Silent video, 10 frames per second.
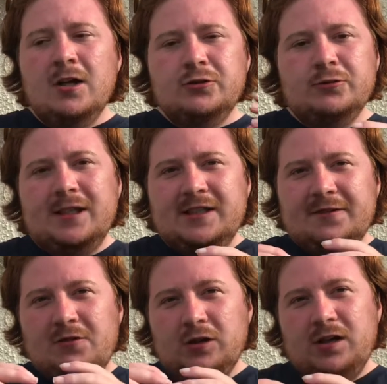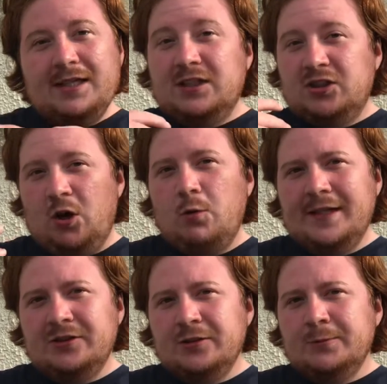Dual Knights have got a nice soul
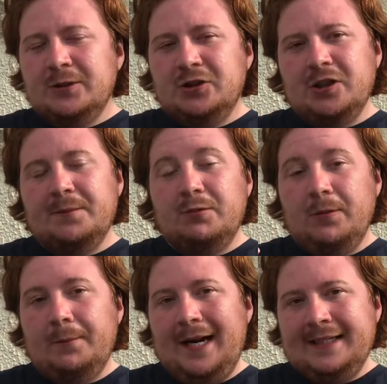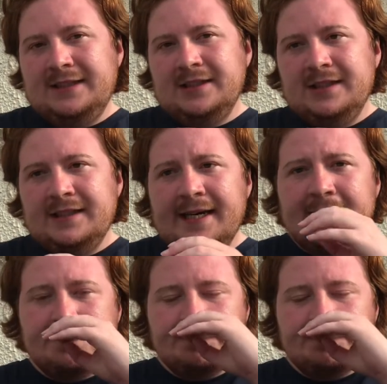engine, which you can put back into your deck.